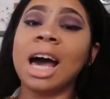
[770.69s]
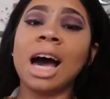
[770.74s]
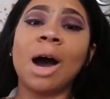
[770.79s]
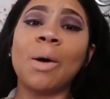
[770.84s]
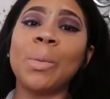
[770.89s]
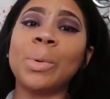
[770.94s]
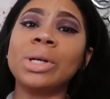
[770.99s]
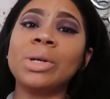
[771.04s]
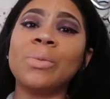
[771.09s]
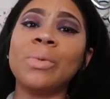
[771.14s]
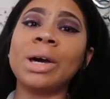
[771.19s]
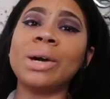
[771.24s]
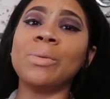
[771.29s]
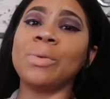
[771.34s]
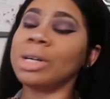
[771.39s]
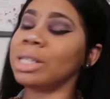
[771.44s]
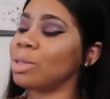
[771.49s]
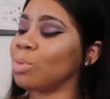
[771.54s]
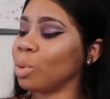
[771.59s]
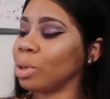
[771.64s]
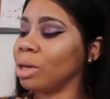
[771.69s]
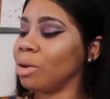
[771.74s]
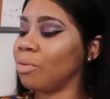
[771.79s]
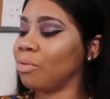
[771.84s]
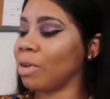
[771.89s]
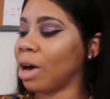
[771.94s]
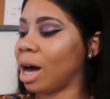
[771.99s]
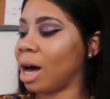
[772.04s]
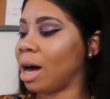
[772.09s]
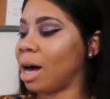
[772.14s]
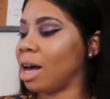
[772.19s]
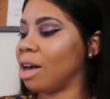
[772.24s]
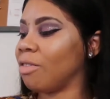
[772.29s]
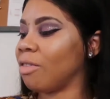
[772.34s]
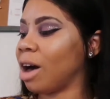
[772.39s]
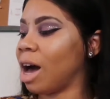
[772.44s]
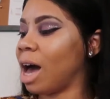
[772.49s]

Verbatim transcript: I want to weigh 125.